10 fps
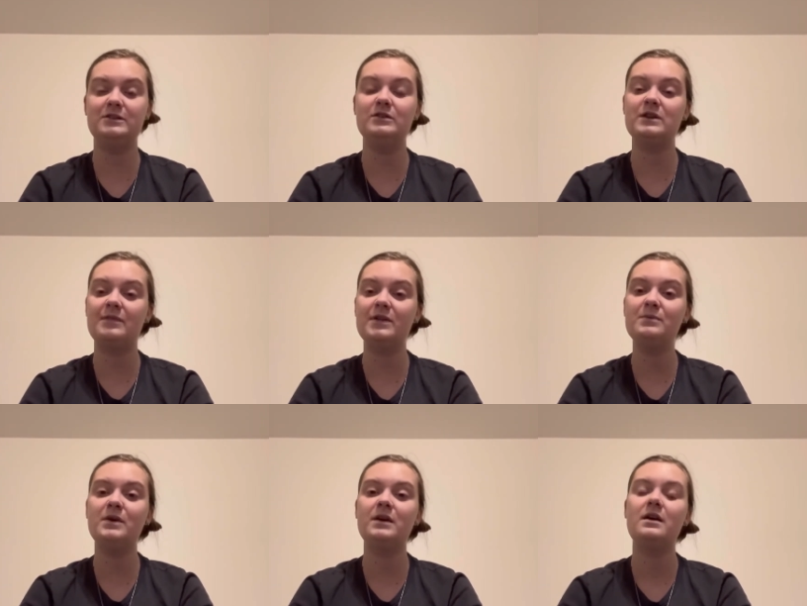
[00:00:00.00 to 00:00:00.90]
So you definitely
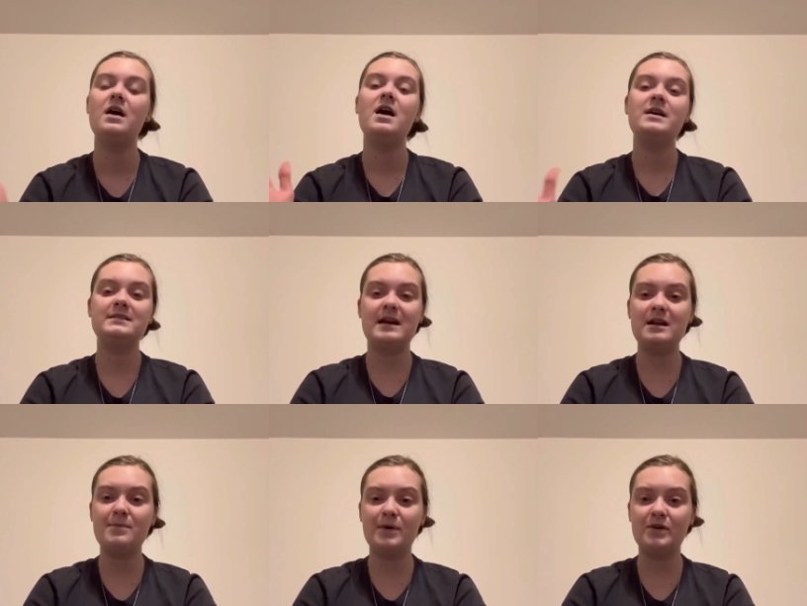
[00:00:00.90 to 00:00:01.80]
want to sign
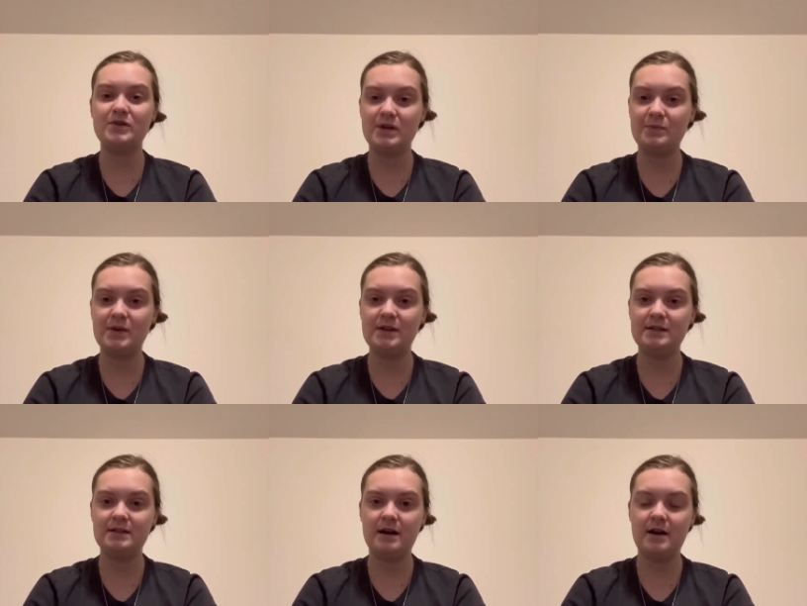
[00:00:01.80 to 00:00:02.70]
up under
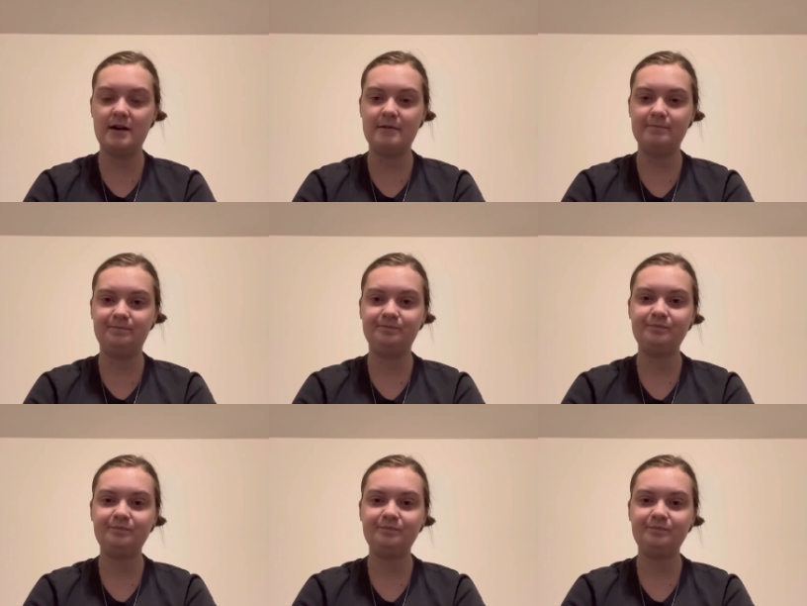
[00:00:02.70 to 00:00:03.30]
someone's um,